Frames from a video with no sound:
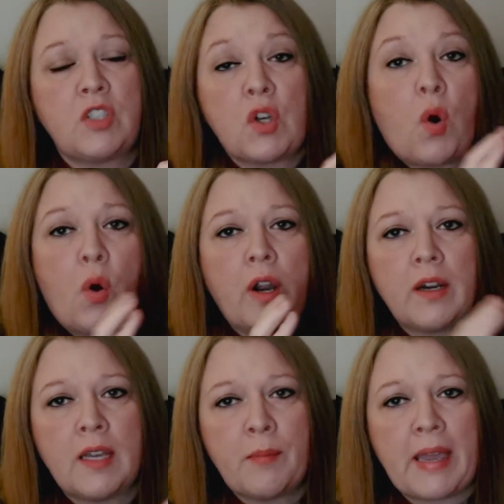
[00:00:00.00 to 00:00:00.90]

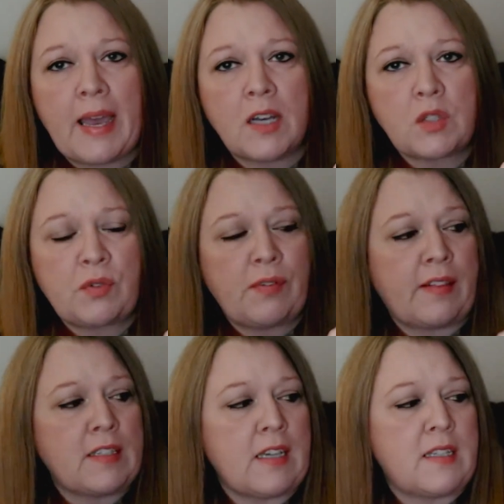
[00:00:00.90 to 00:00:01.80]
decor in my house for
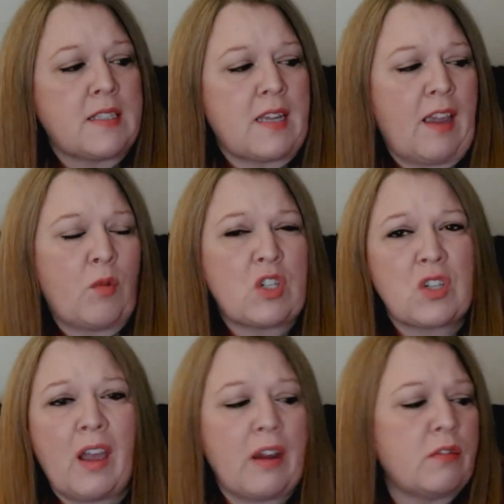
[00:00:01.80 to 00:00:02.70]
Valentine's Day,
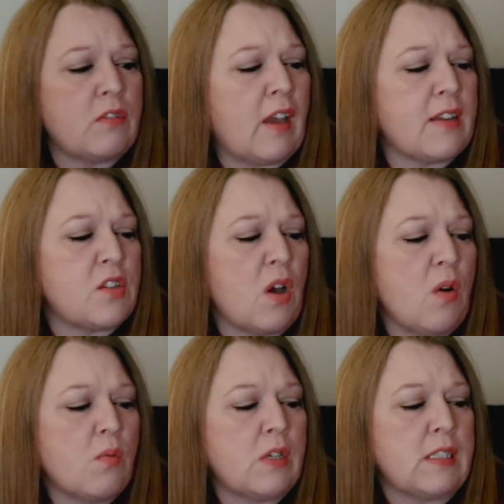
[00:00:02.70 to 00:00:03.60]
which I, I
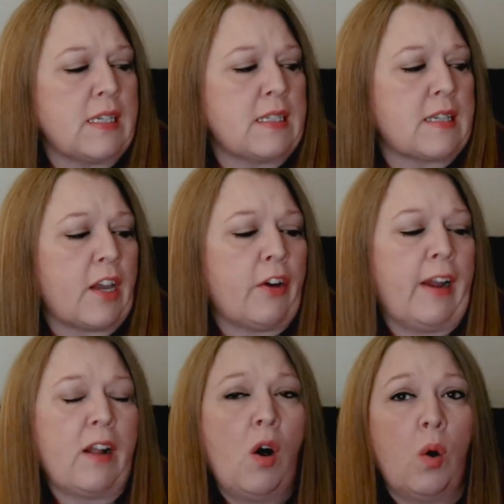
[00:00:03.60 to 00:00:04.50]
don't really
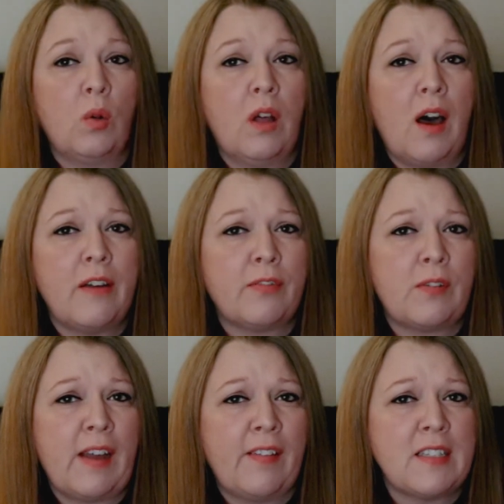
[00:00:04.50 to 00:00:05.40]
decorate a whole lot for
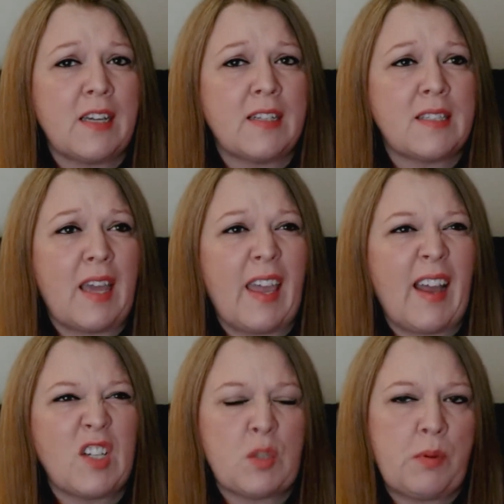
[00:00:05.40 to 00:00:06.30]
Valentine's Day.
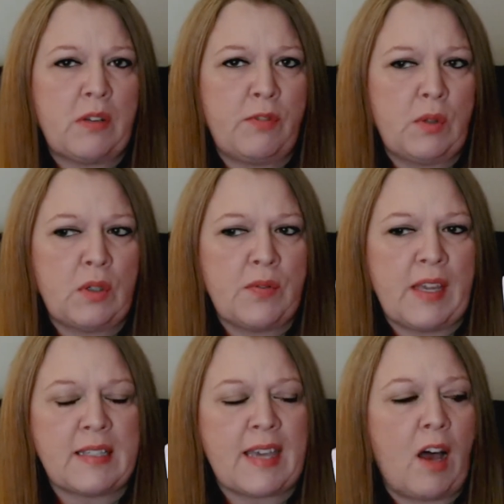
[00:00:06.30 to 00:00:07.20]
I just put a few little
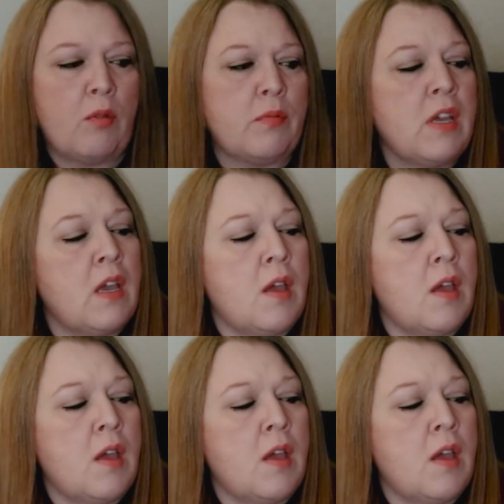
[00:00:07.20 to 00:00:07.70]
things out.